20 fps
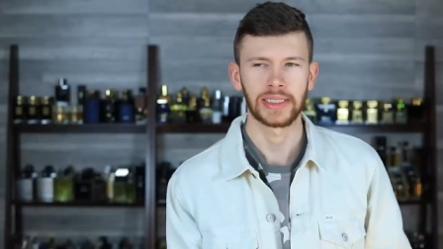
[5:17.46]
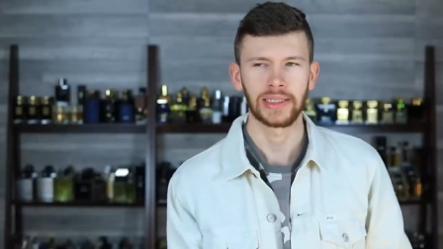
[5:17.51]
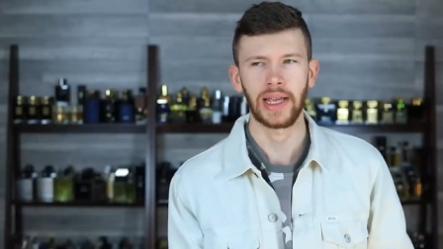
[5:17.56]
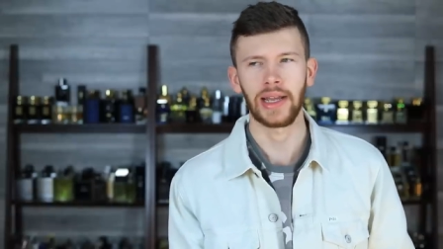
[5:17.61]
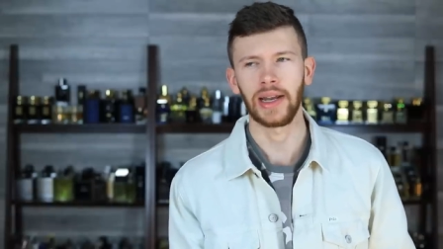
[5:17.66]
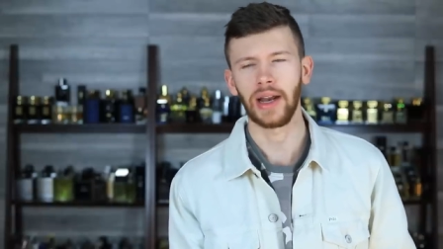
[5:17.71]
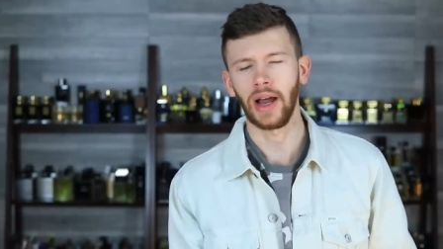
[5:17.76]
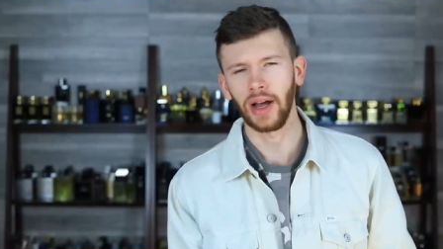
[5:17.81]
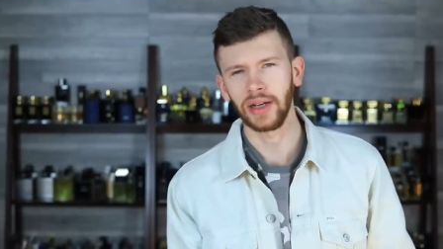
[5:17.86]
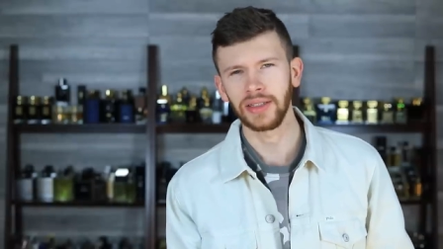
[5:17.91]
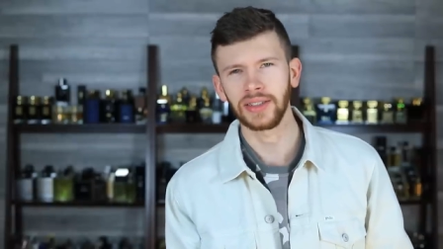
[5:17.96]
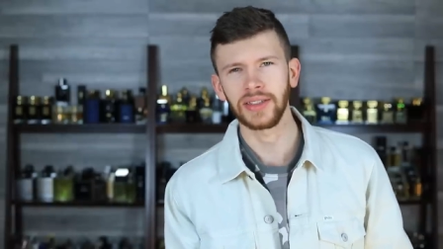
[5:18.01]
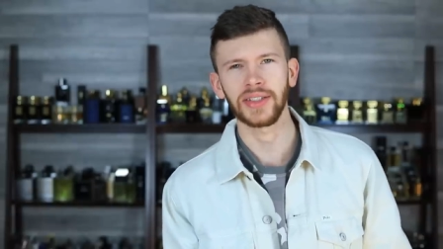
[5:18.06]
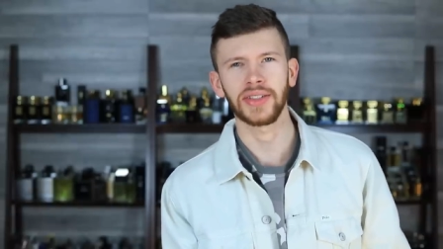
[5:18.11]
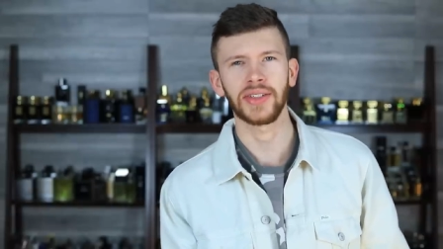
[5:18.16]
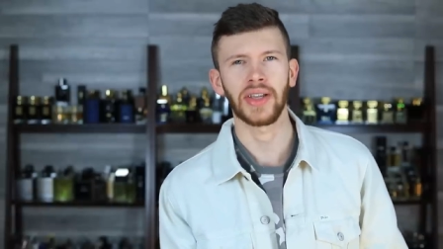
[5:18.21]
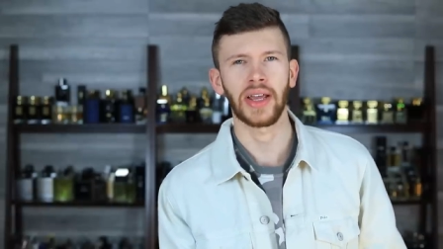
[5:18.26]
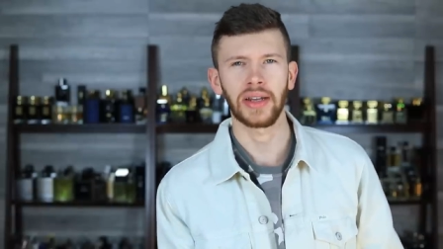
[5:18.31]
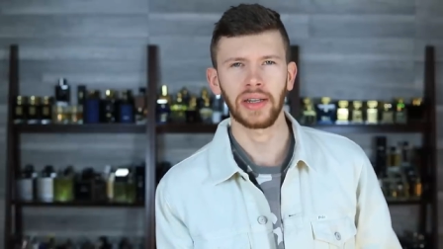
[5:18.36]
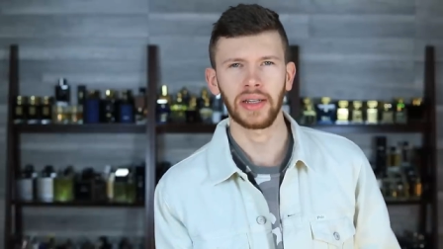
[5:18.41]
an
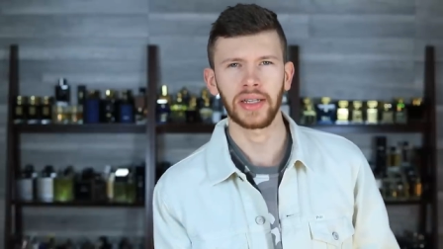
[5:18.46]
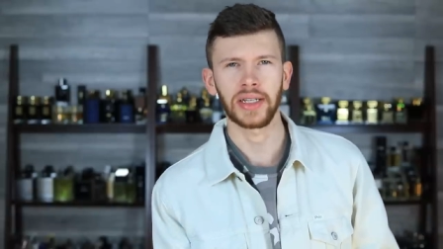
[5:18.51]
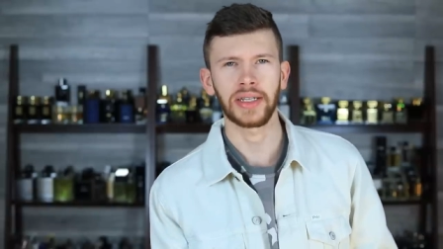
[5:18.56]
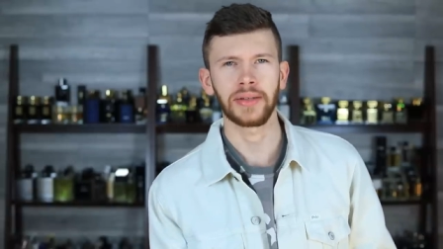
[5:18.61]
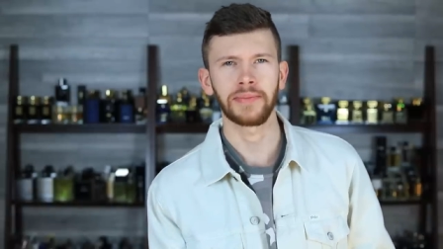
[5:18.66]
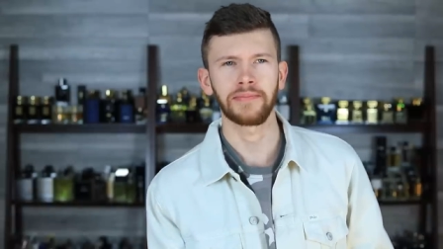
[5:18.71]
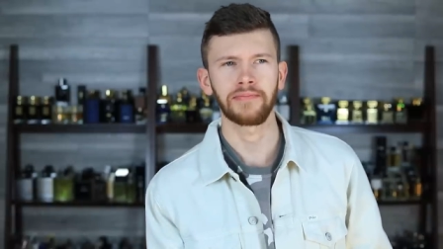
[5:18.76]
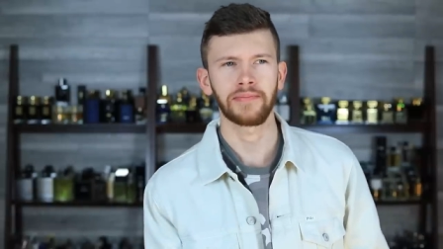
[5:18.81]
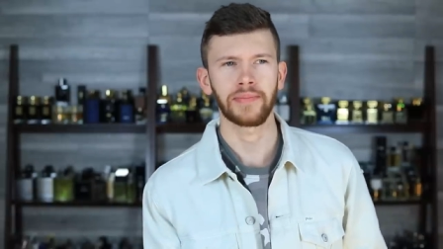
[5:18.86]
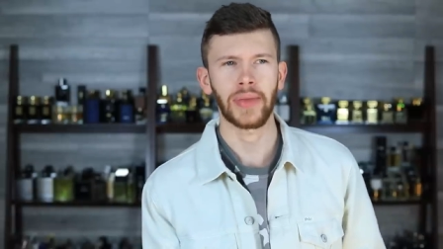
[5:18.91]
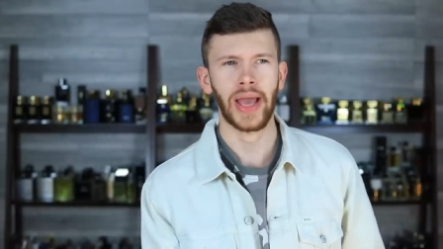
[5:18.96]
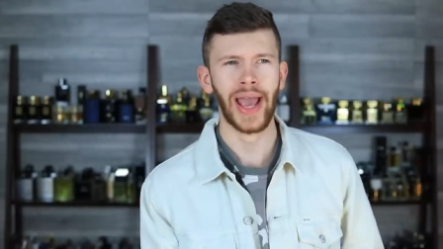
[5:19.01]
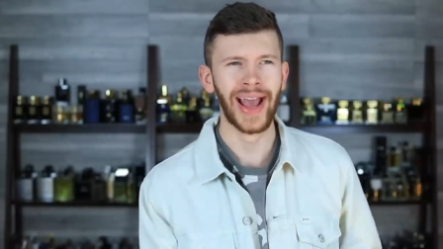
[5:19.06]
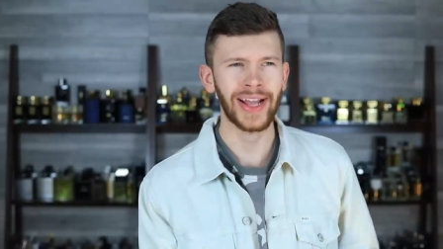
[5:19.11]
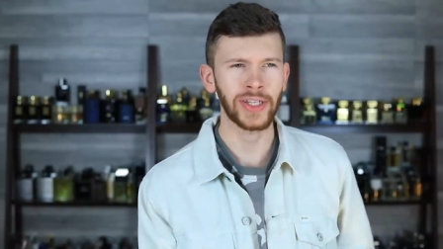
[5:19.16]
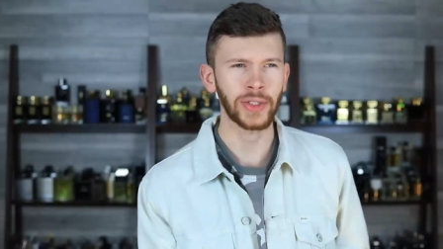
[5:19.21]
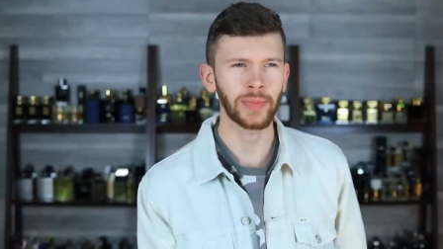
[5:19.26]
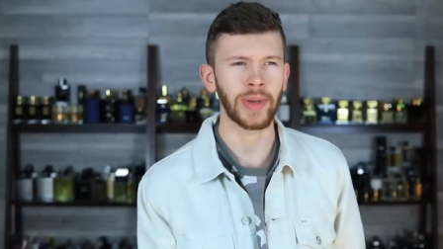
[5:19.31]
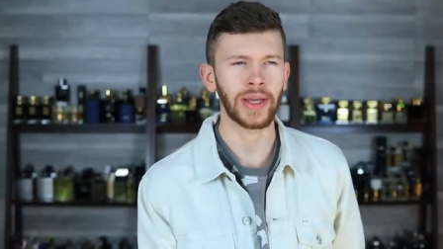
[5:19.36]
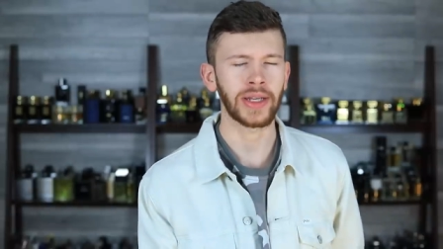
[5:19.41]
unsettling
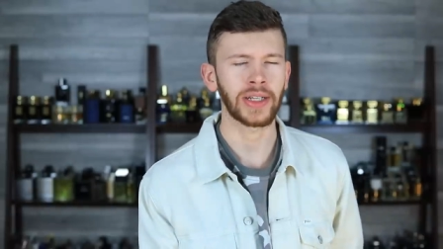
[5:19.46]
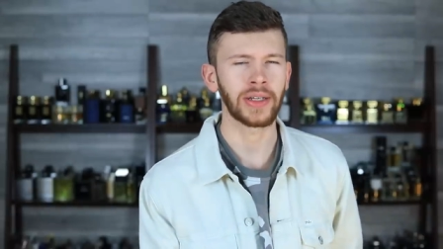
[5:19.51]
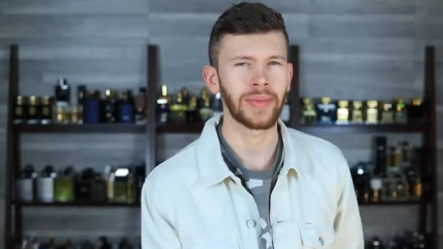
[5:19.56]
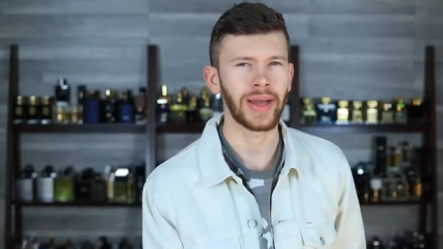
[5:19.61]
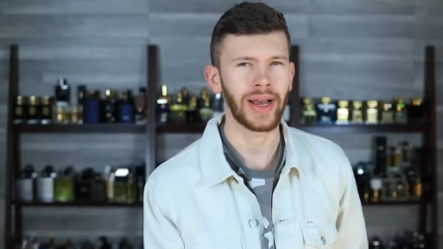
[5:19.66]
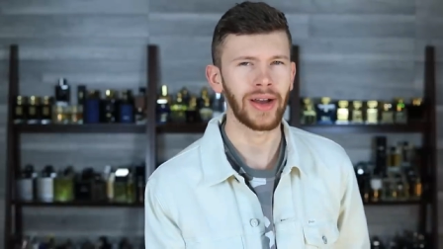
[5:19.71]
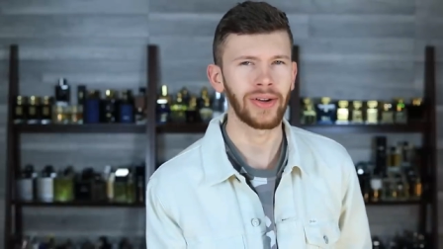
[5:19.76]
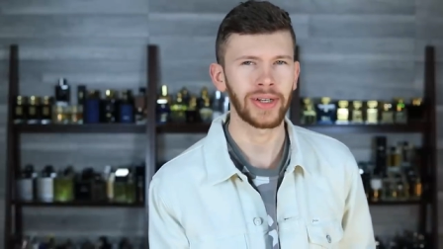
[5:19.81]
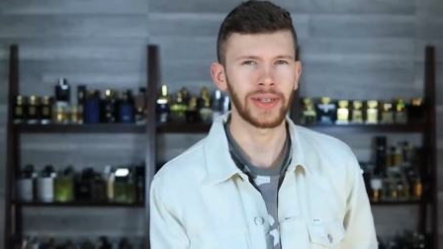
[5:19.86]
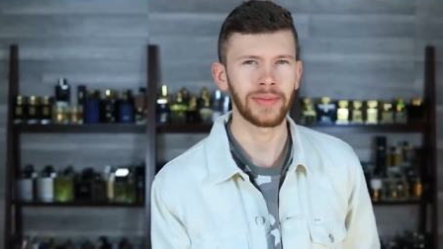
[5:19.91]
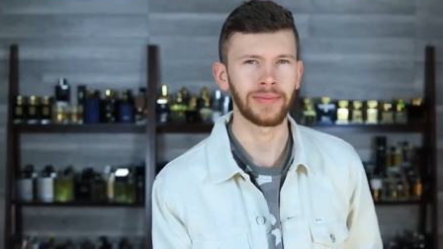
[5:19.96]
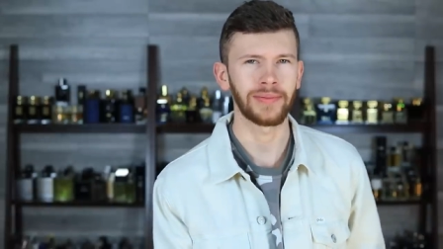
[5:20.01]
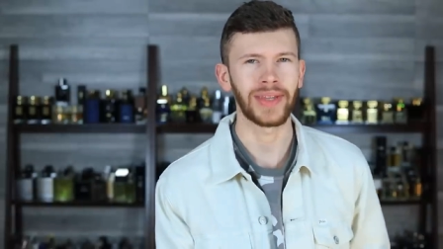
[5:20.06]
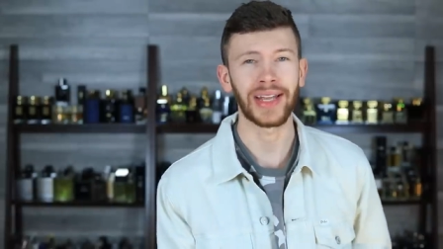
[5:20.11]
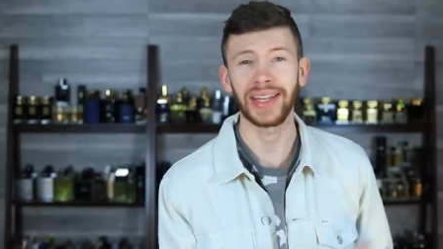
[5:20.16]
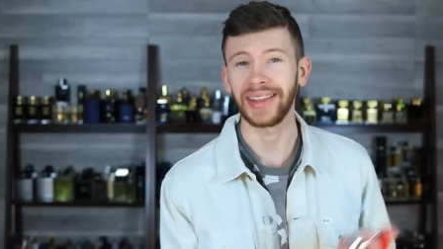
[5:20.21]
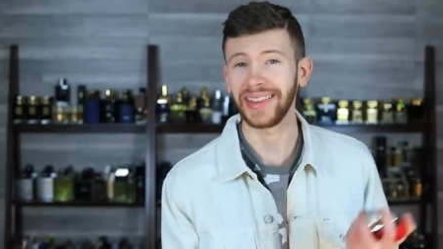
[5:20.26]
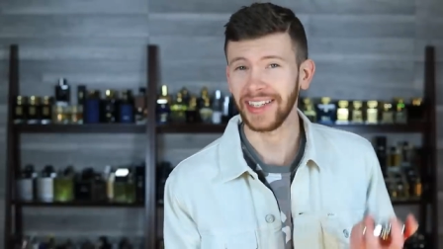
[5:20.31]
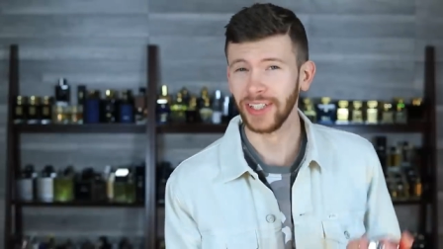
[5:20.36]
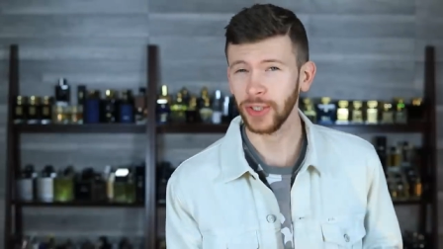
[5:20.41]
aspect about it
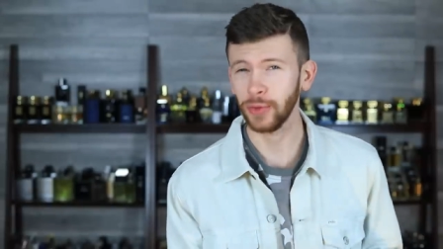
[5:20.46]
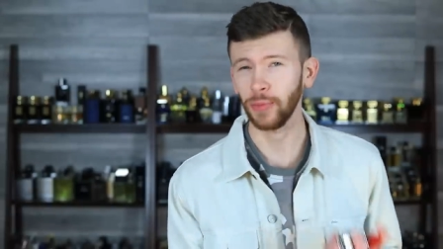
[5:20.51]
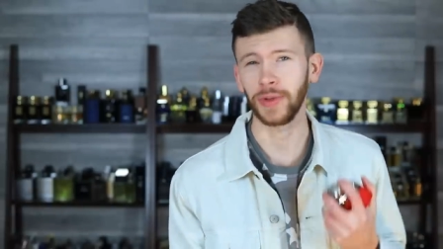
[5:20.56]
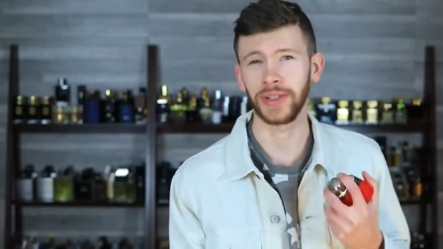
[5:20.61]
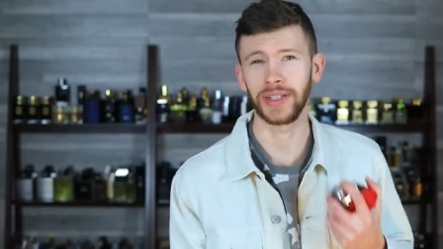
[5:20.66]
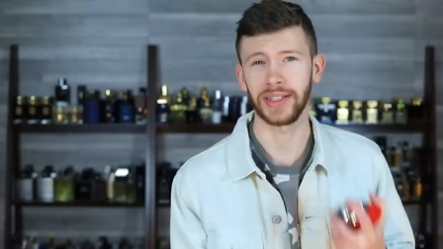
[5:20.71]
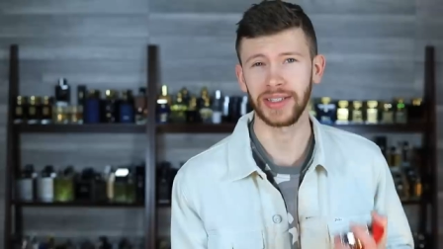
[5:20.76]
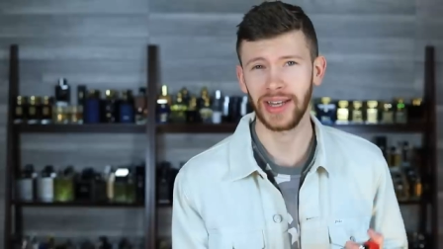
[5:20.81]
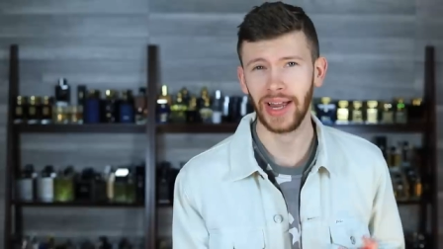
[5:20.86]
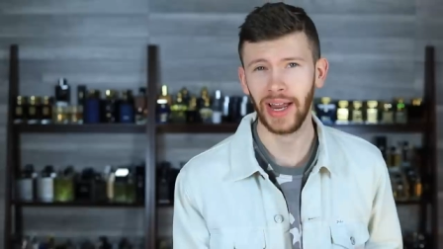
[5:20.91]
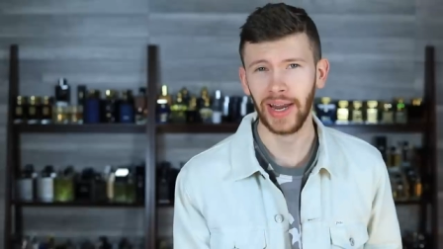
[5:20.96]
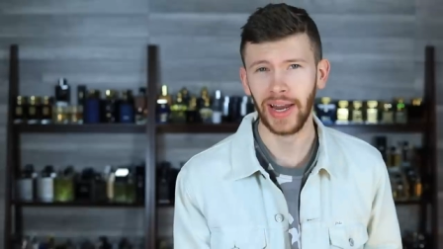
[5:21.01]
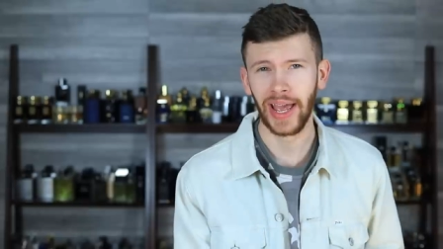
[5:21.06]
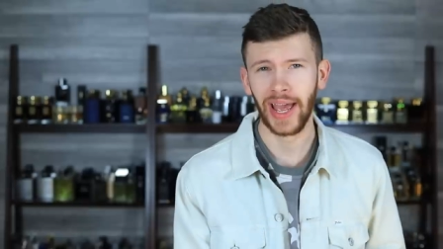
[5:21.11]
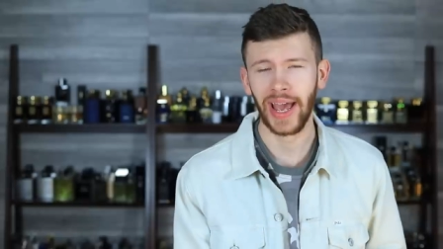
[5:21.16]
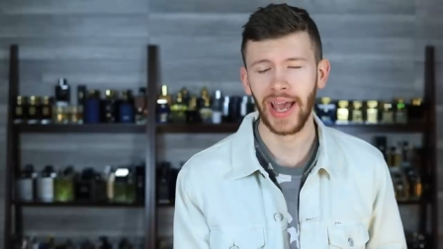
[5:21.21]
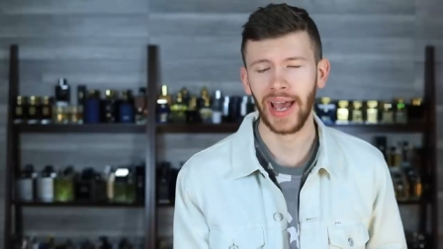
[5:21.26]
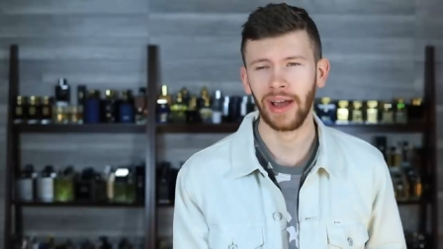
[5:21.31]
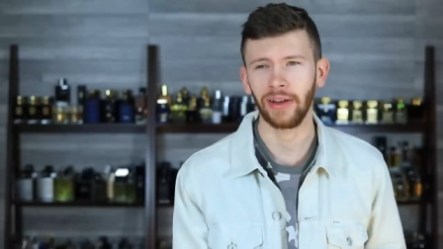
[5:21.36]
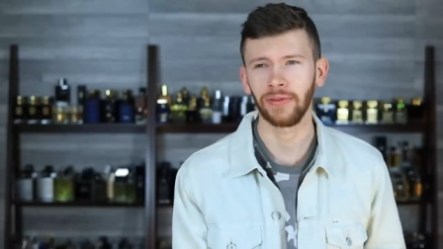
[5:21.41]
that this one does not
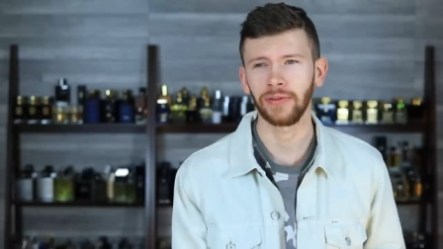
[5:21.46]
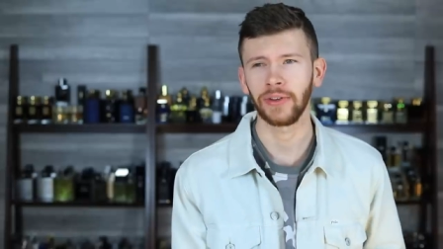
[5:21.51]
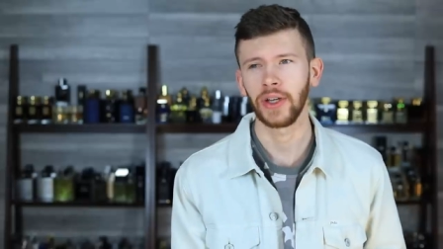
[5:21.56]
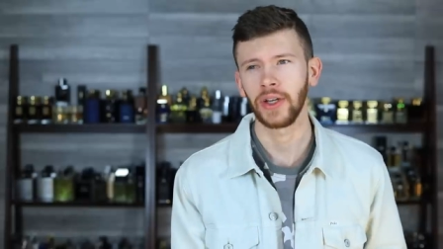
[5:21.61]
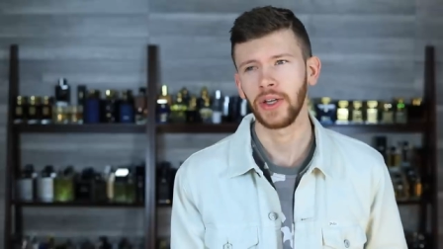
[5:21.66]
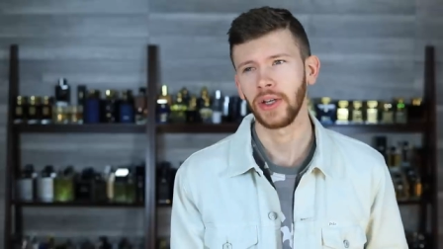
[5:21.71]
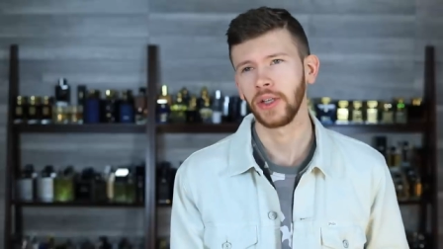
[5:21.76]
have.